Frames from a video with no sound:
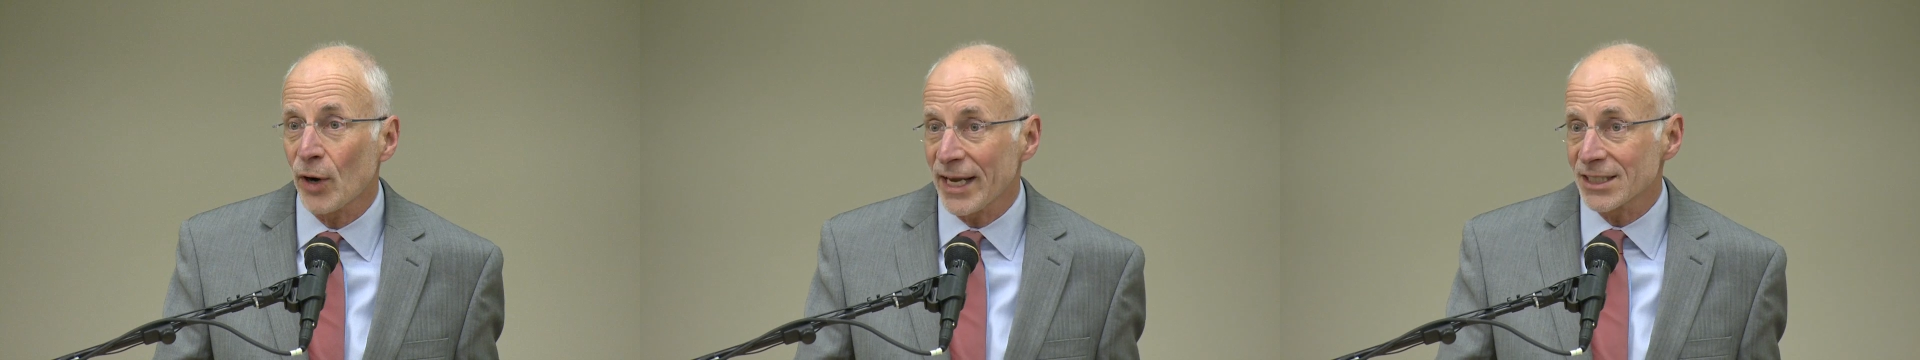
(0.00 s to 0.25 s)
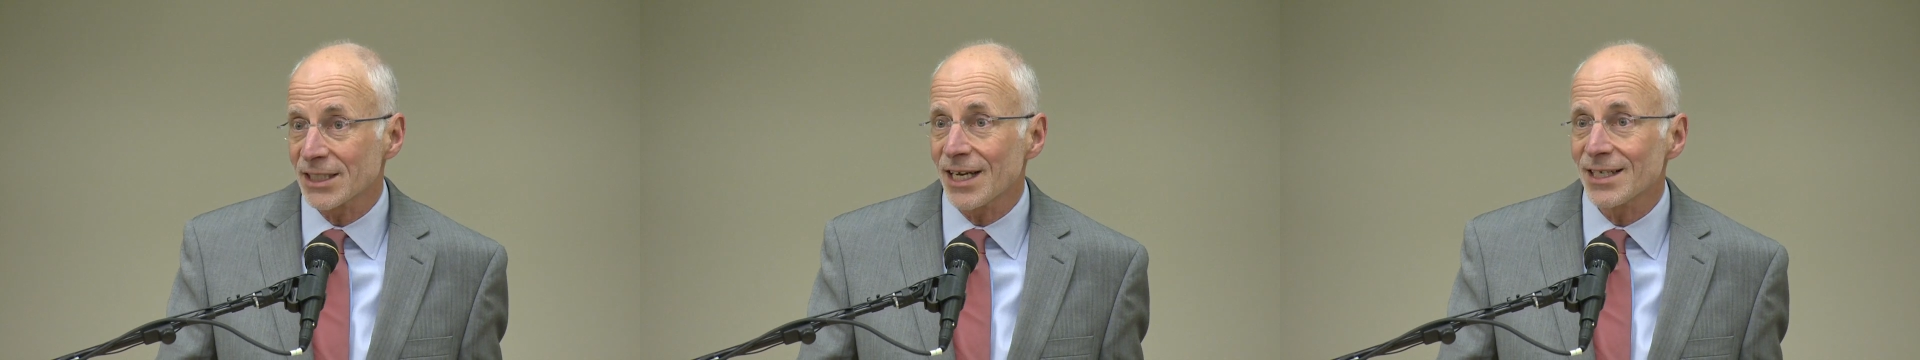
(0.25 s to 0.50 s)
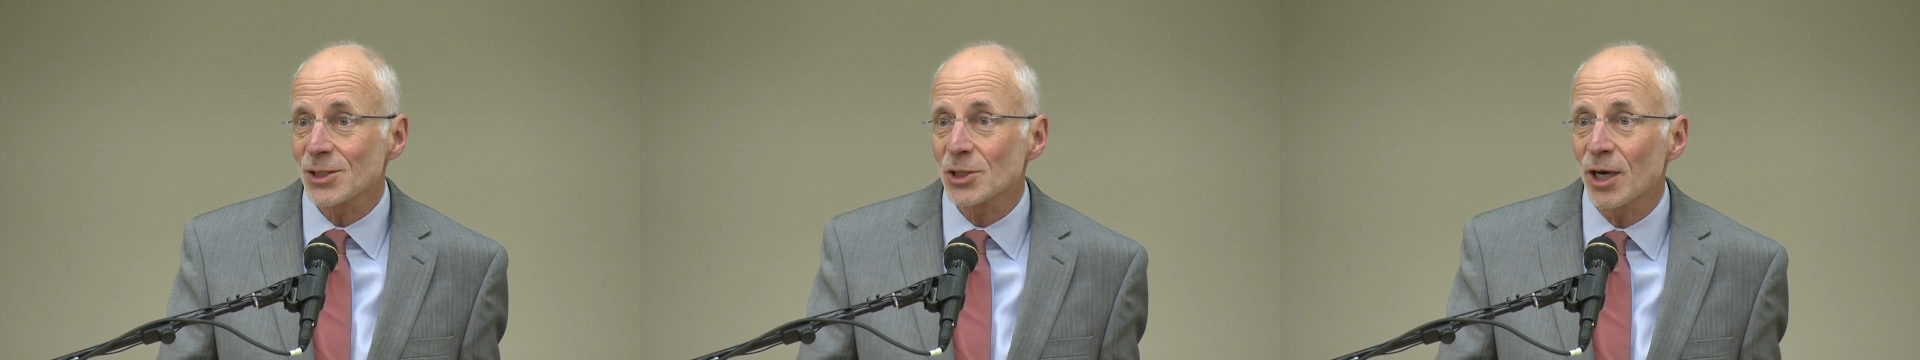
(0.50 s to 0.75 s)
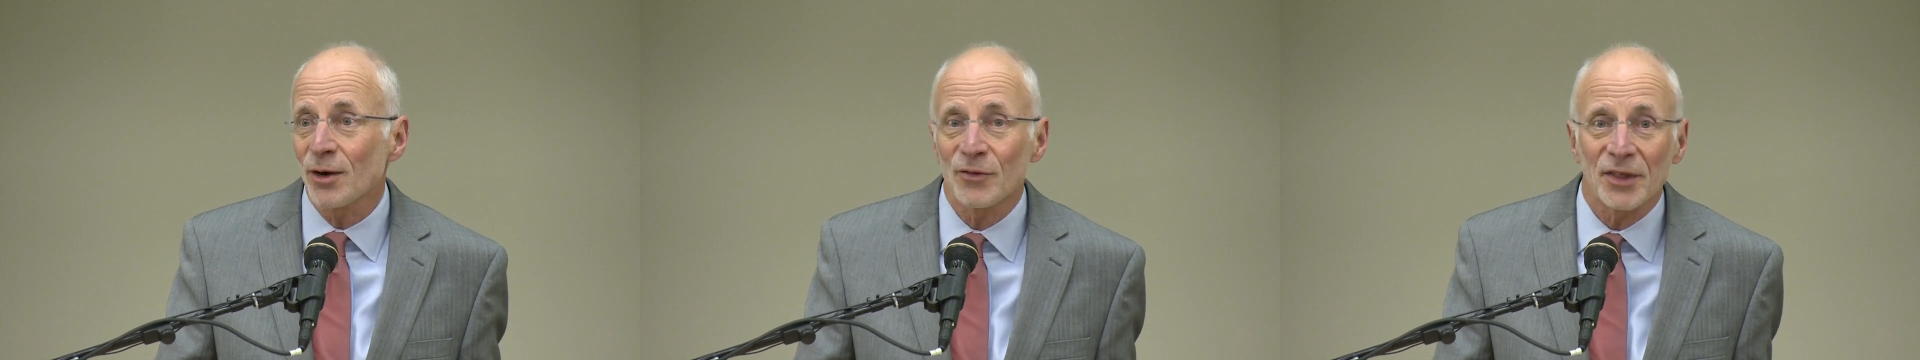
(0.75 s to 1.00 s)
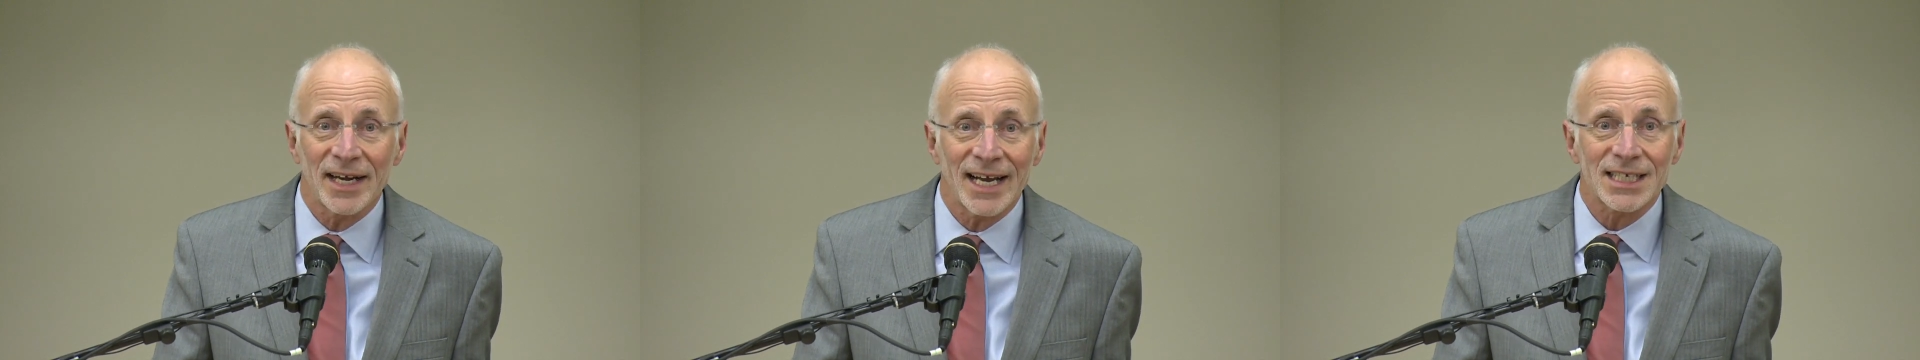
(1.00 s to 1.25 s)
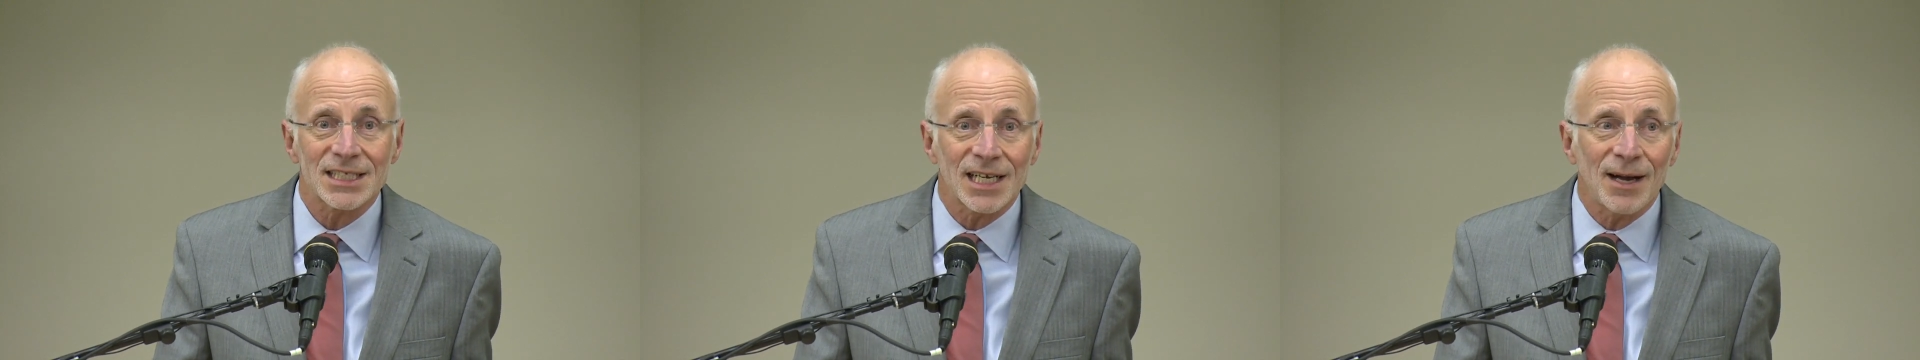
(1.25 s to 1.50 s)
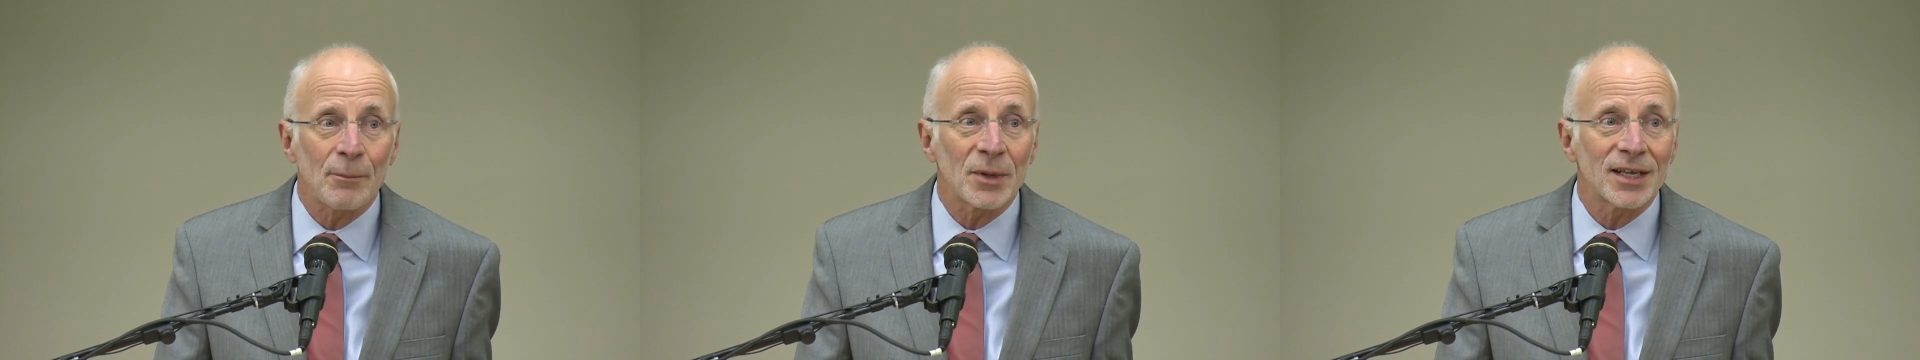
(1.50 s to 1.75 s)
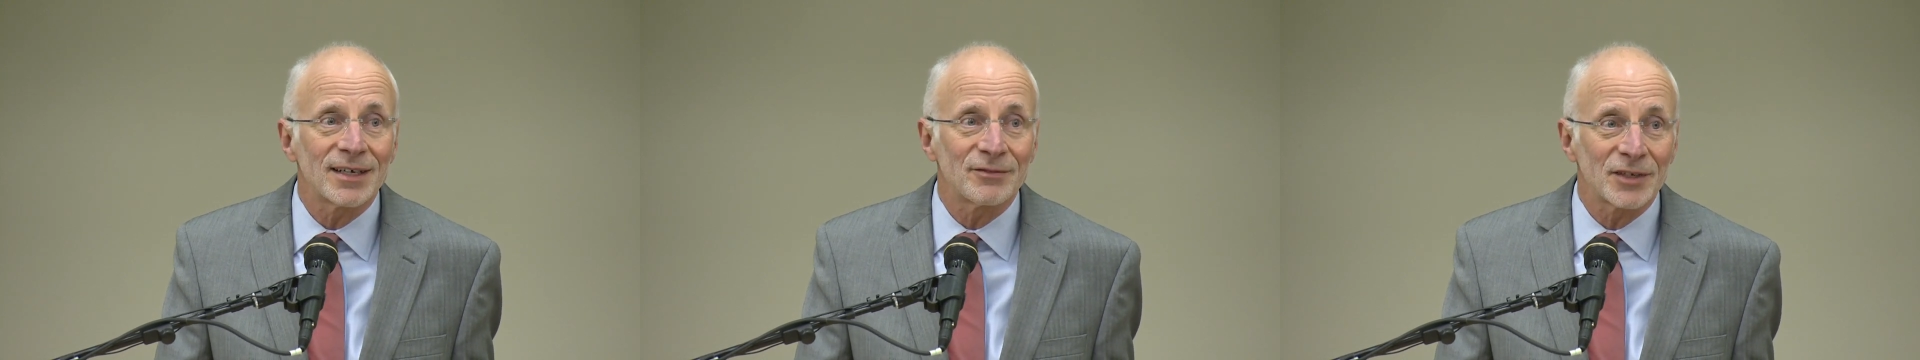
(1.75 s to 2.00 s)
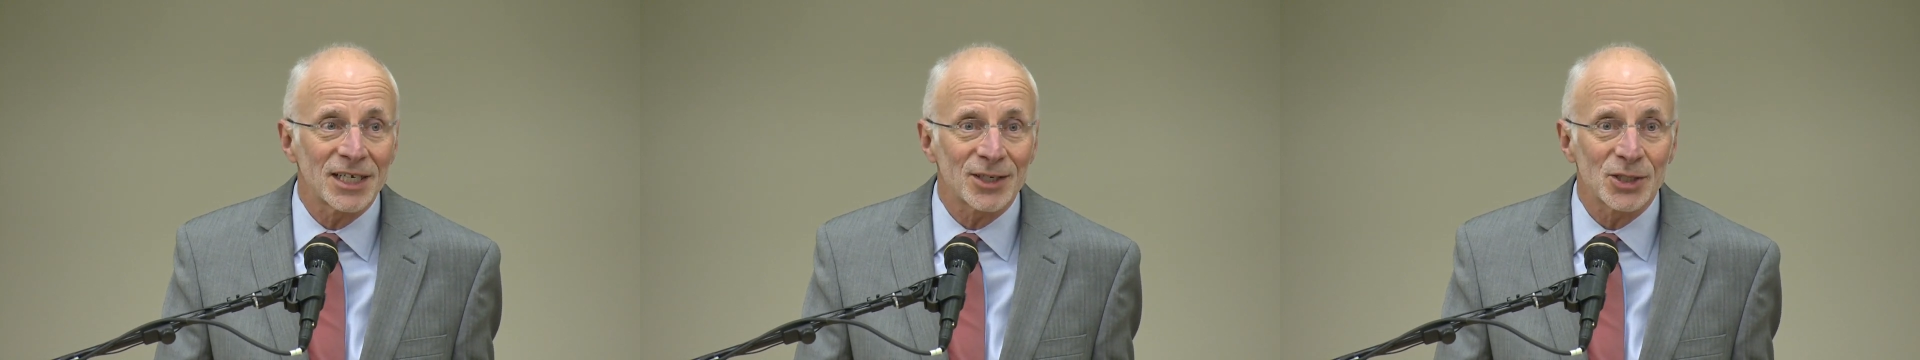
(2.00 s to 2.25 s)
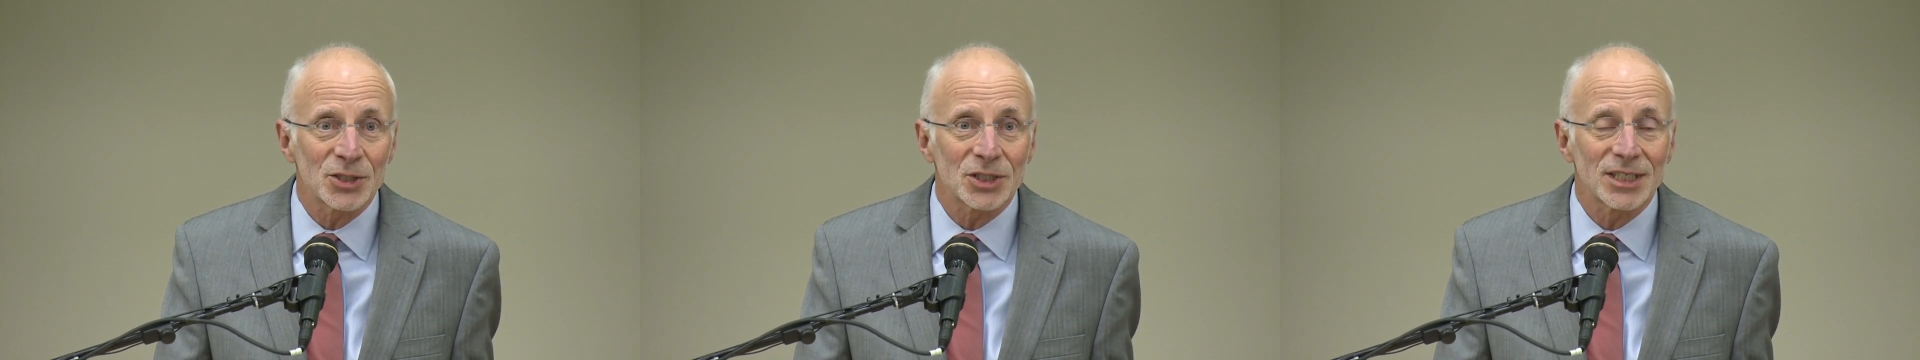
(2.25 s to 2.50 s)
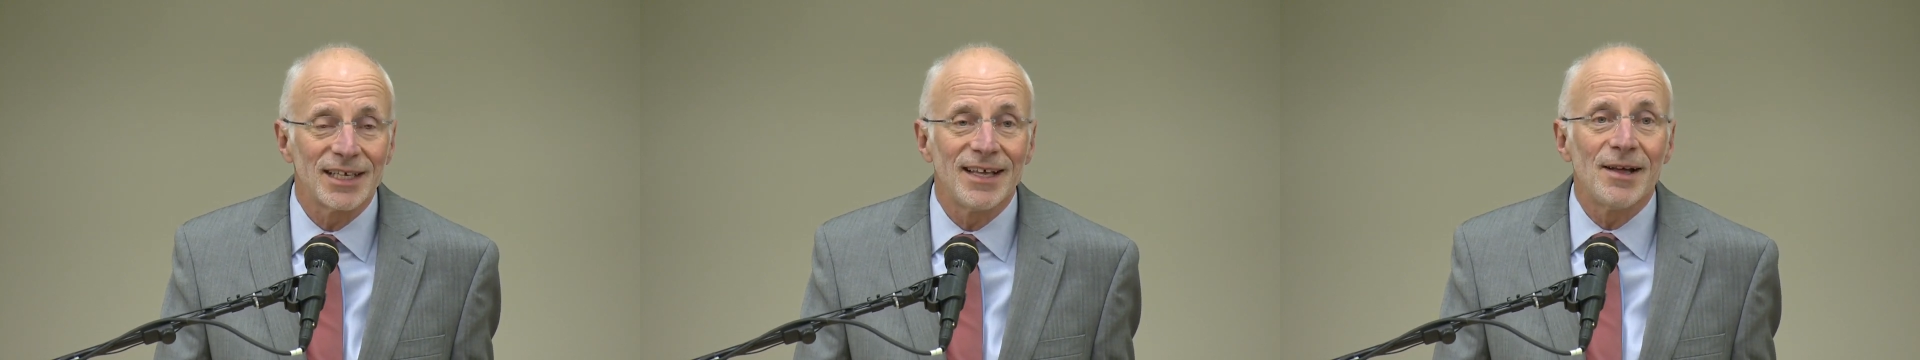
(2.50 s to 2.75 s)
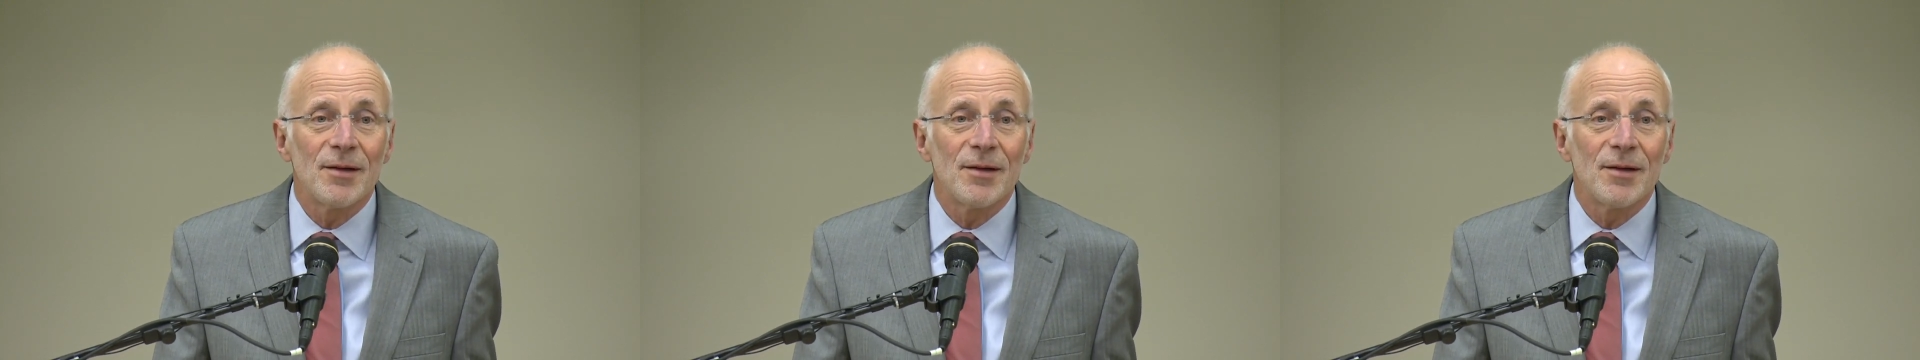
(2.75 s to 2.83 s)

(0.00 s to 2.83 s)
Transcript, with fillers: brings us over the next couple of years,